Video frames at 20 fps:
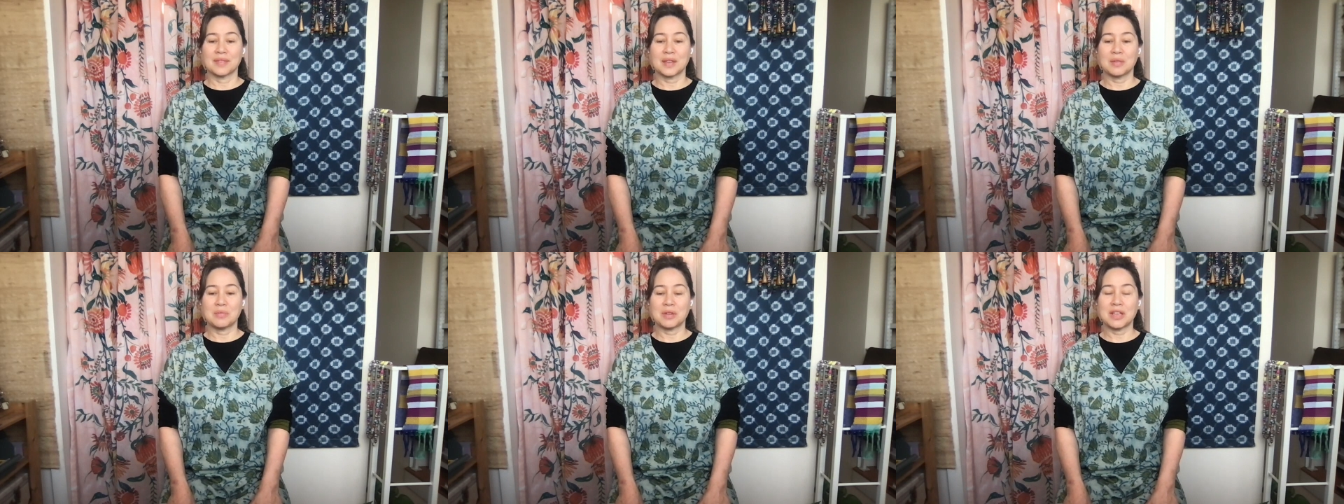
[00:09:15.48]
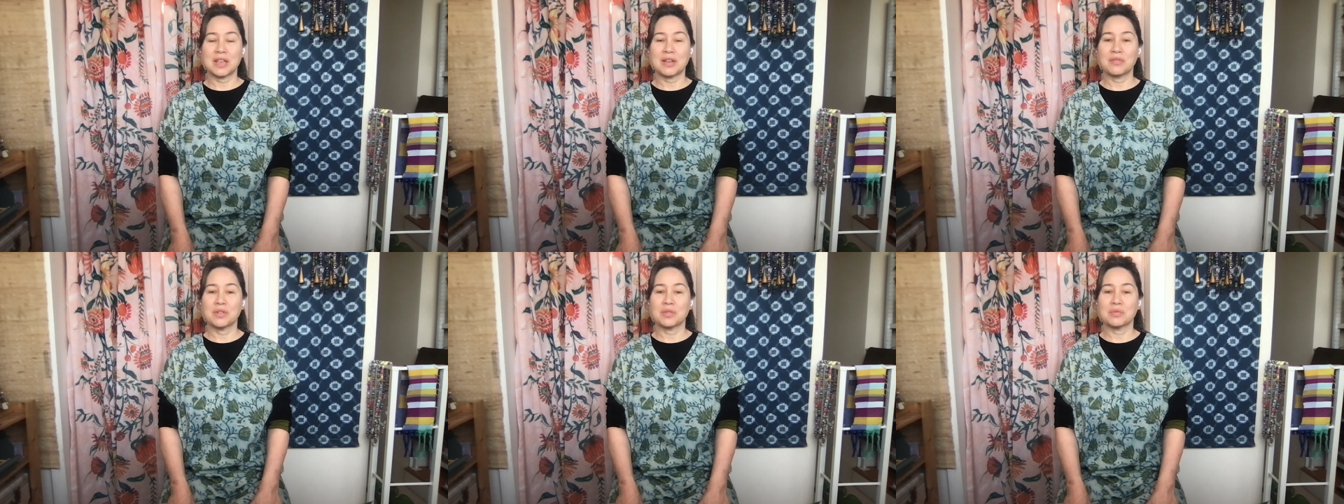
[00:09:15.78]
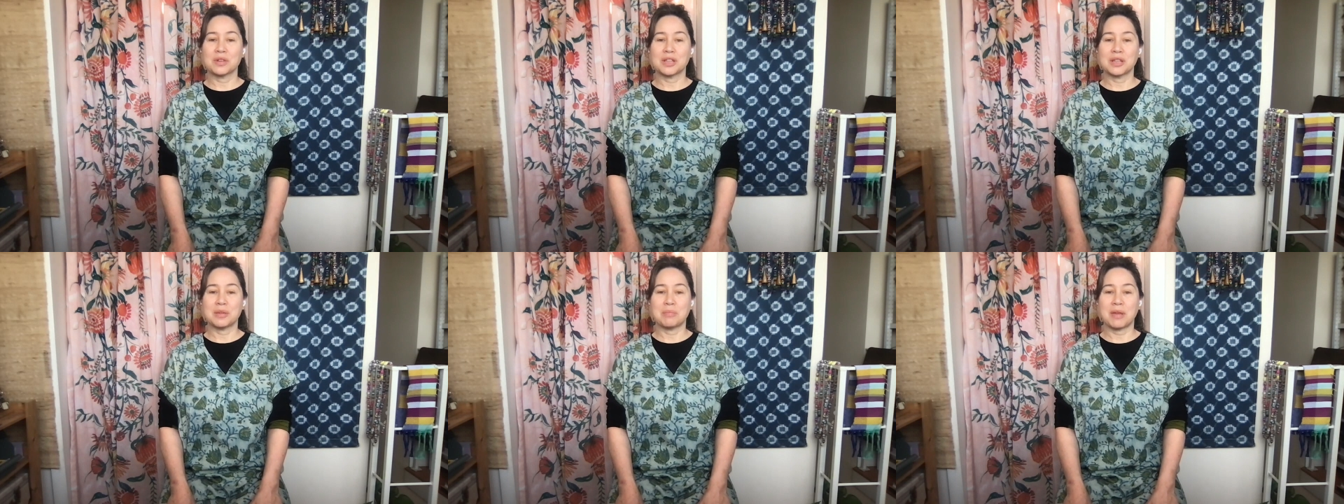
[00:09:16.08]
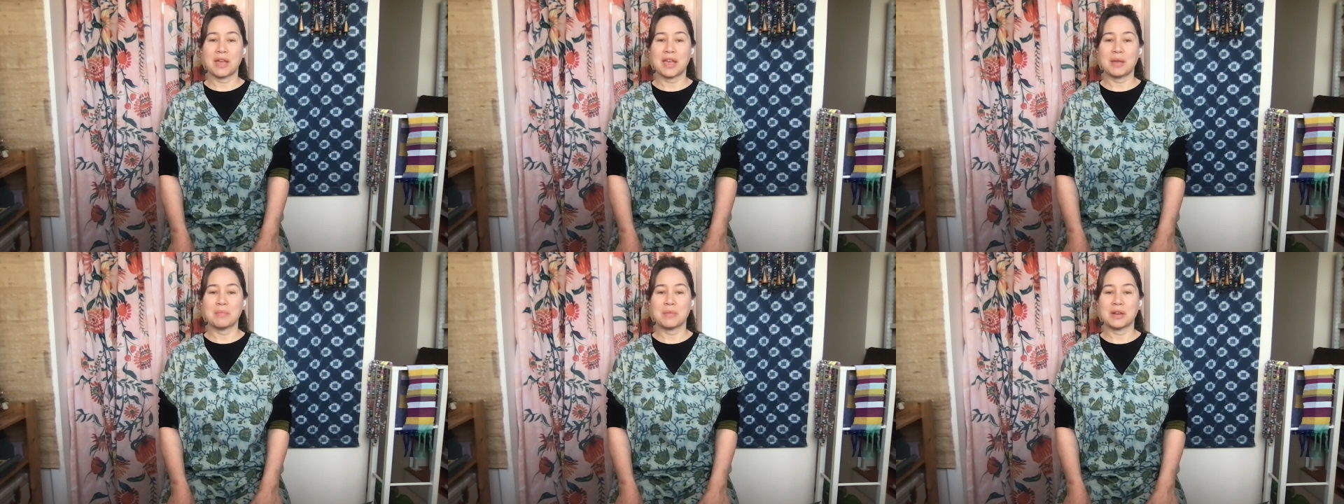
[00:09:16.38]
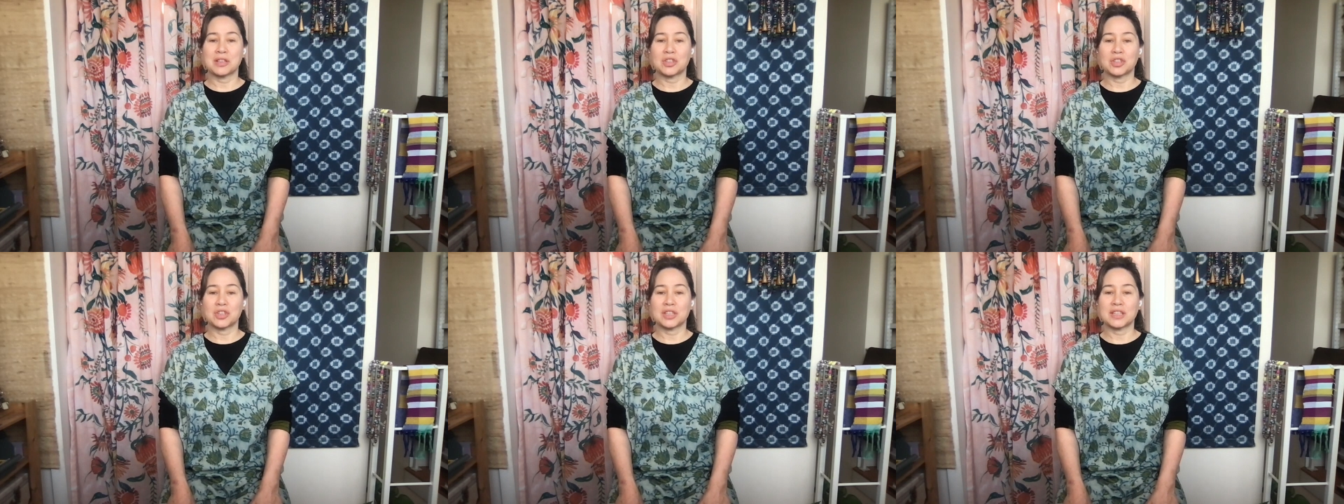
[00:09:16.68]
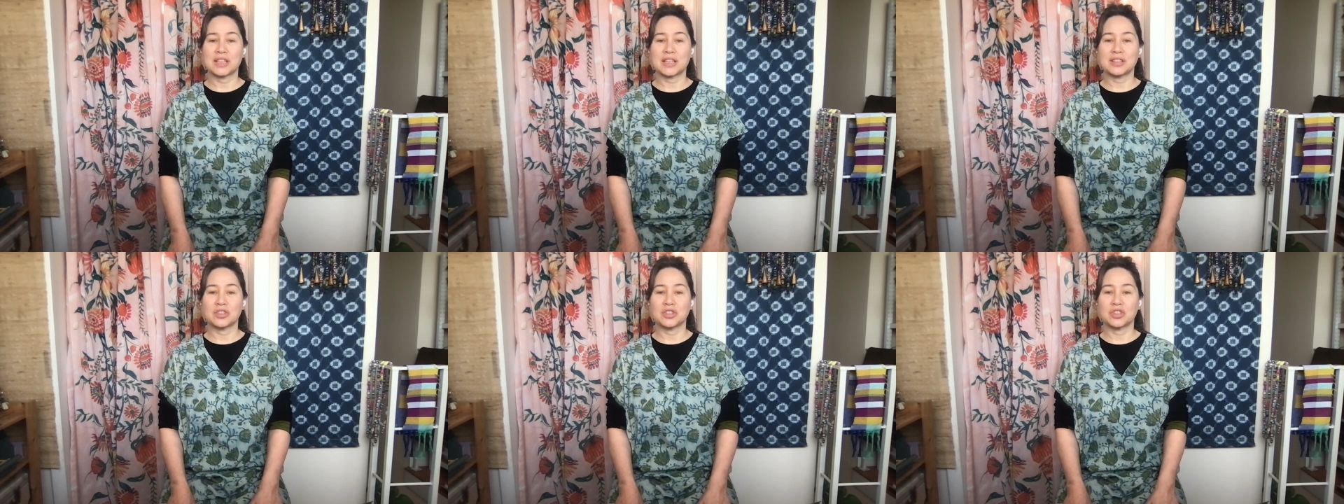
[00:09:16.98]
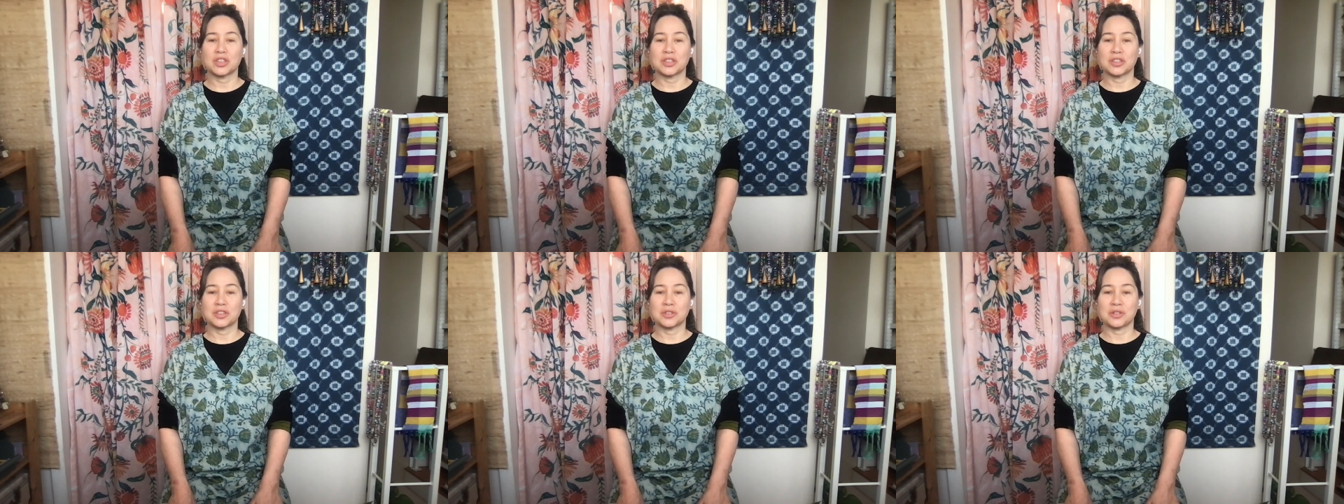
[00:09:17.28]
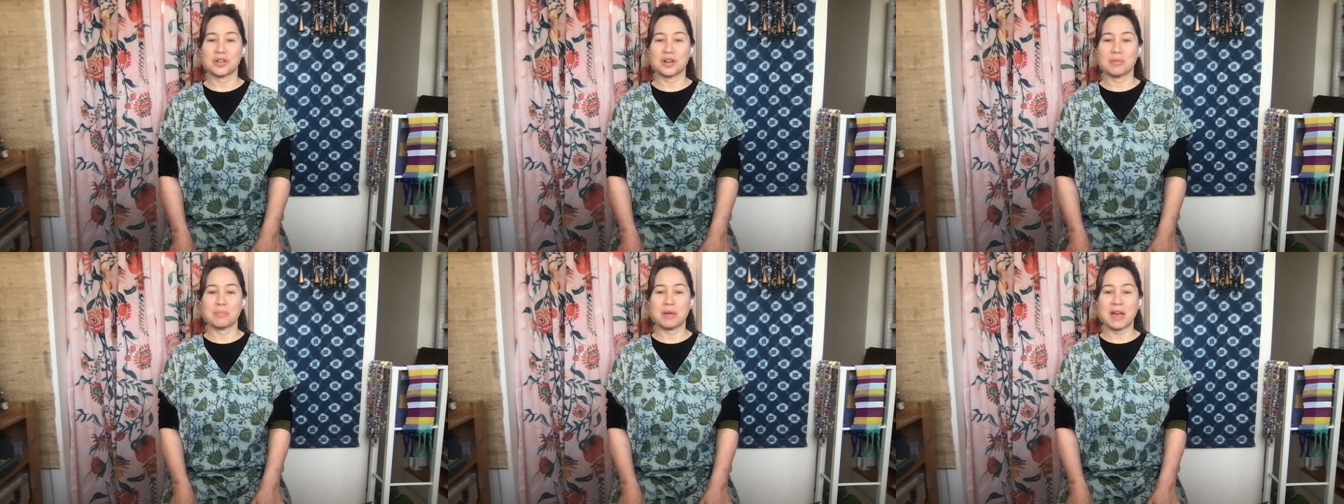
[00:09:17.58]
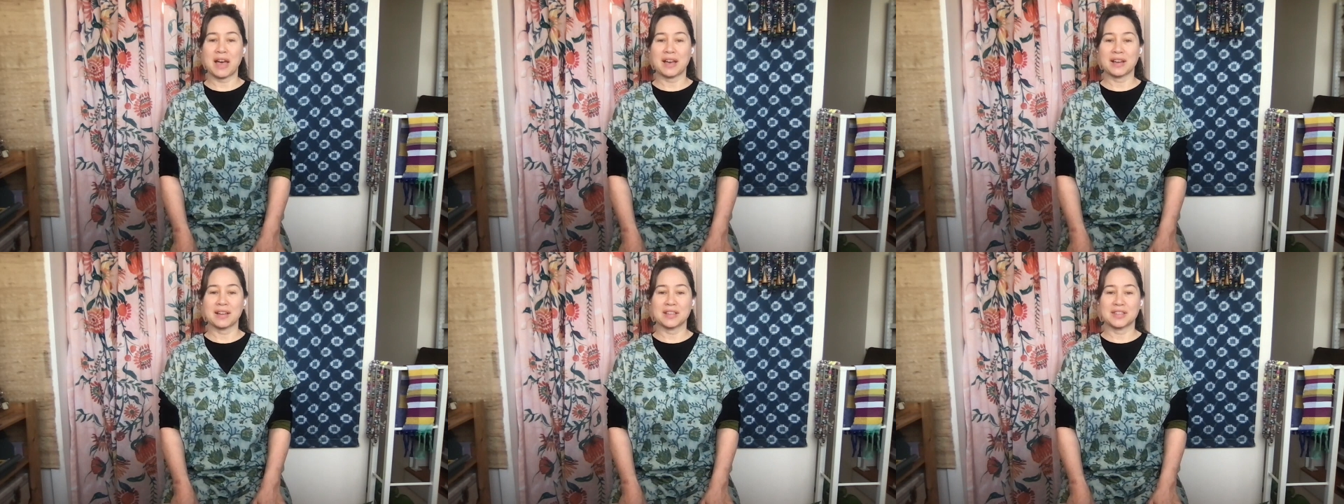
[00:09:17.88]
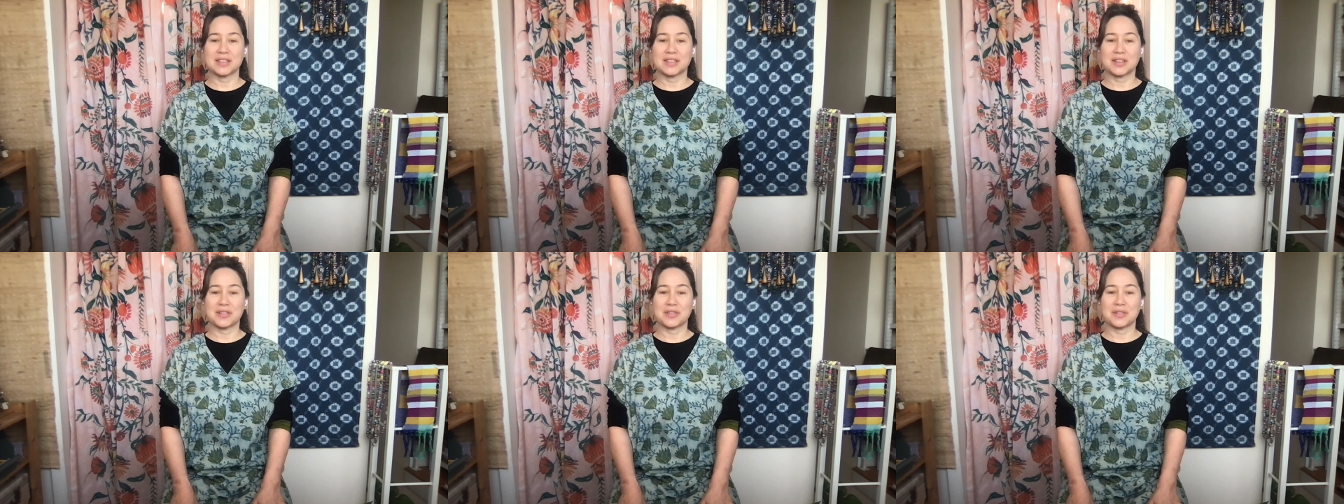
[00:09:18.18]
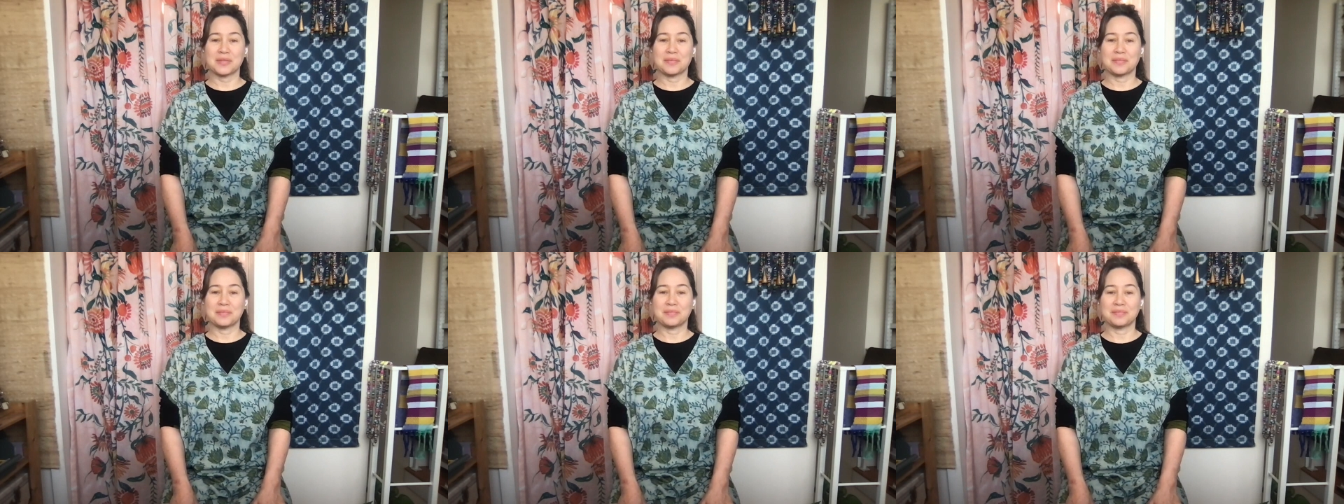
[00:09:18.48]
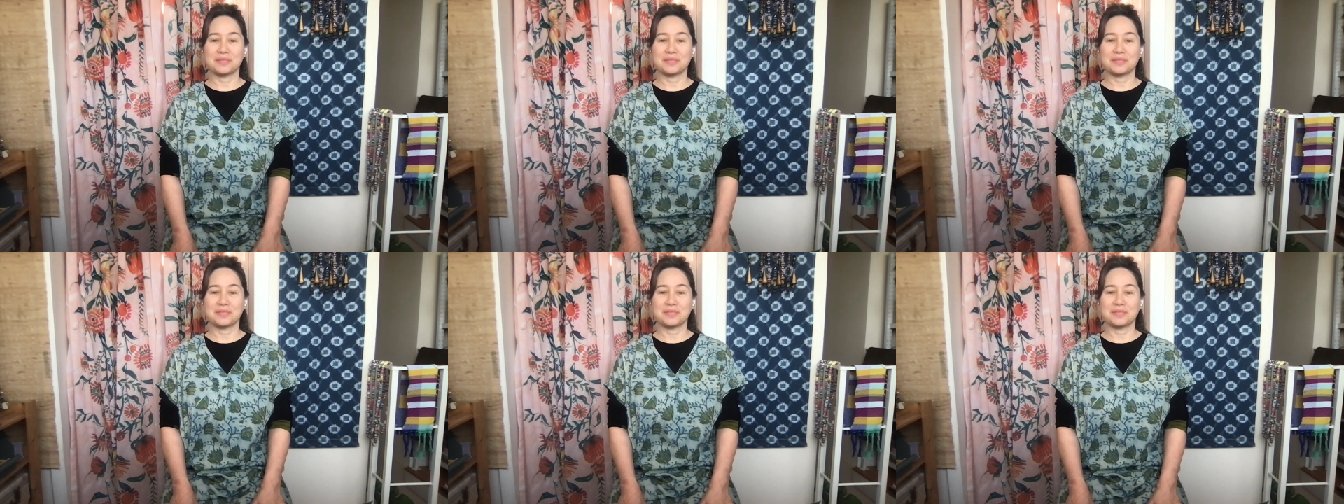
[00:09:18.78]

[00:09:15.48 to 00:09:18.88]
And we never really pay much attention to our back, so